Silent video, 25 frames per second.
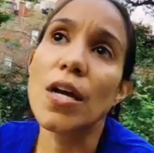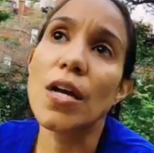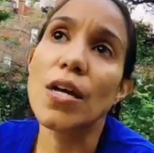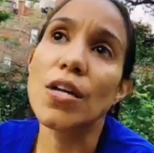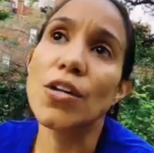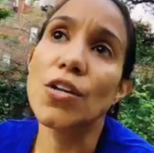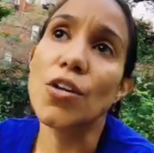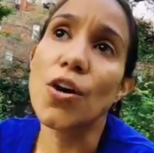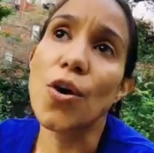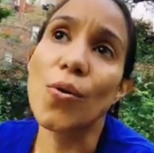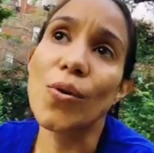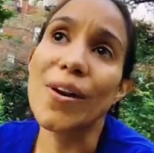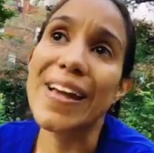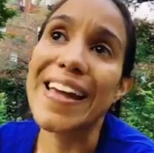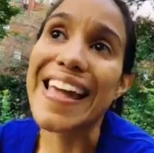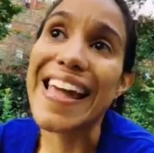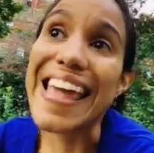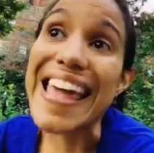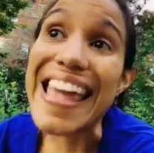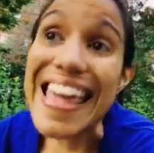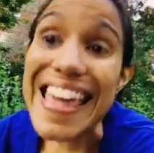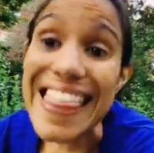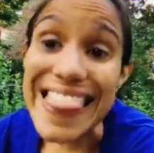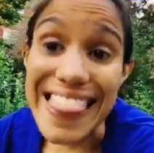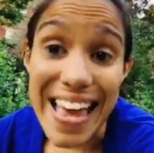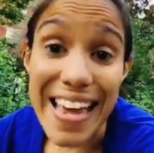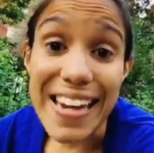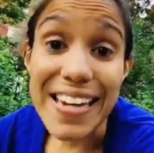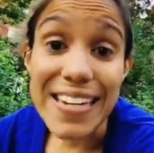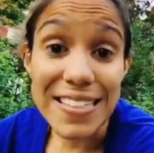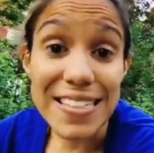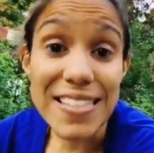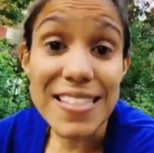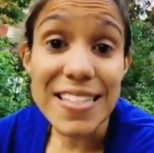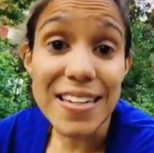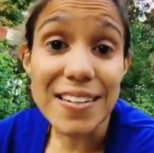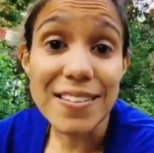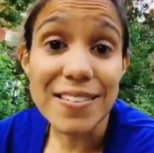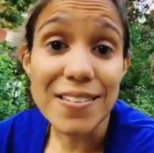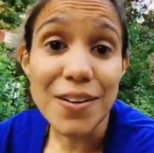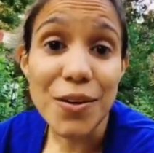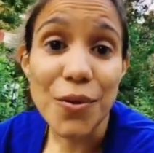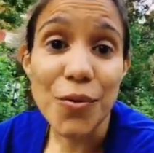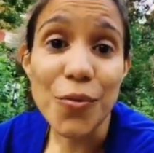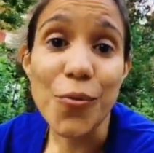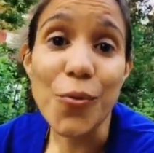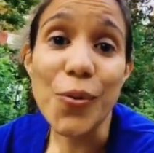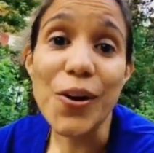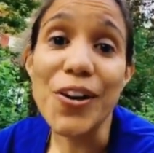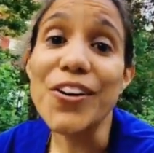You know, in that instant,
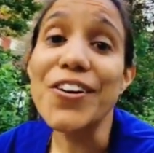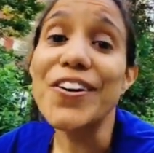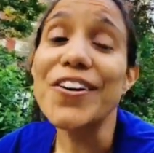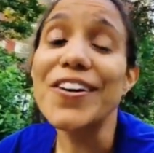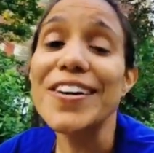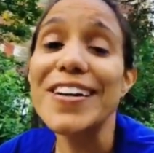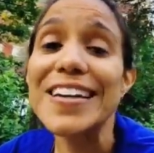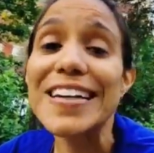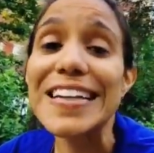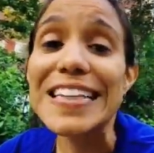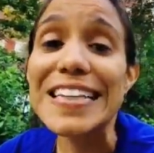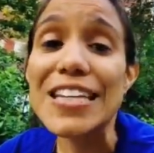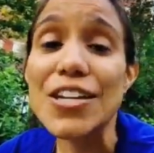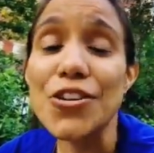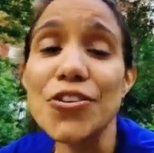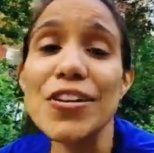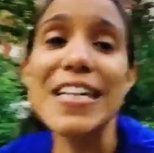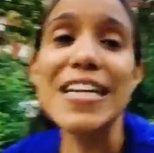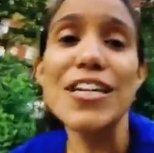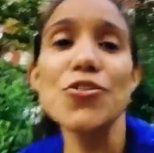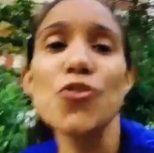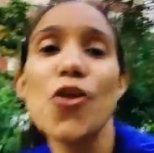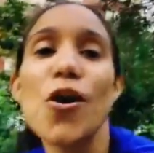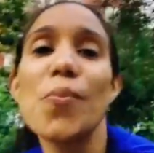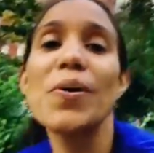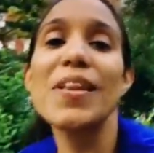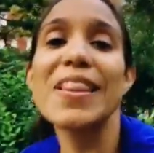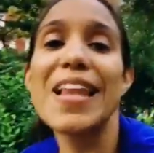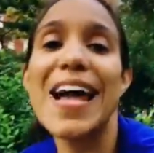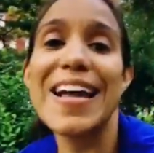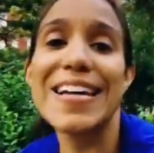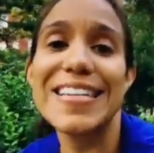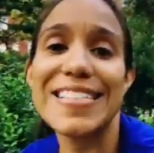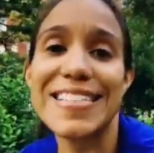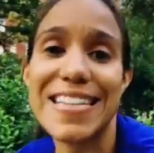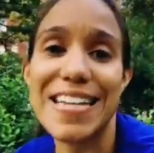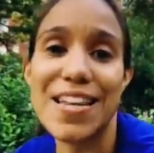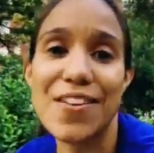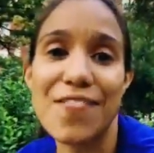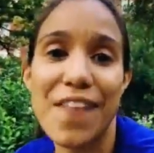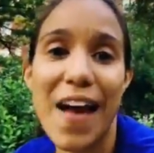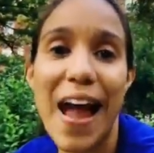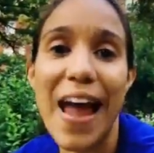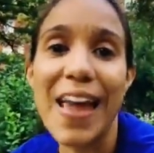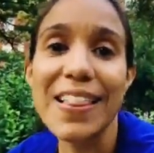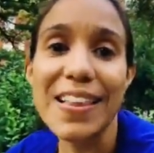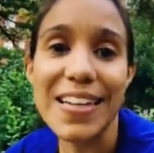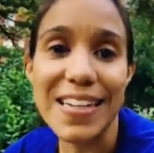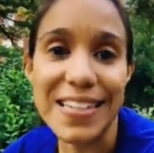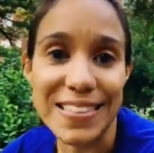we're literally normalizing
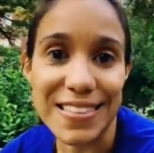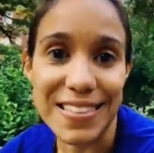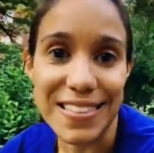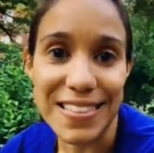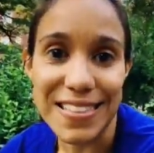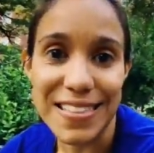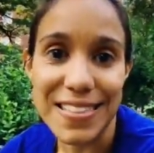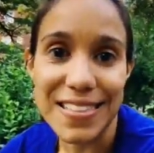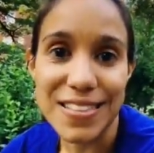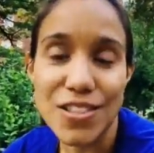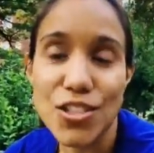violence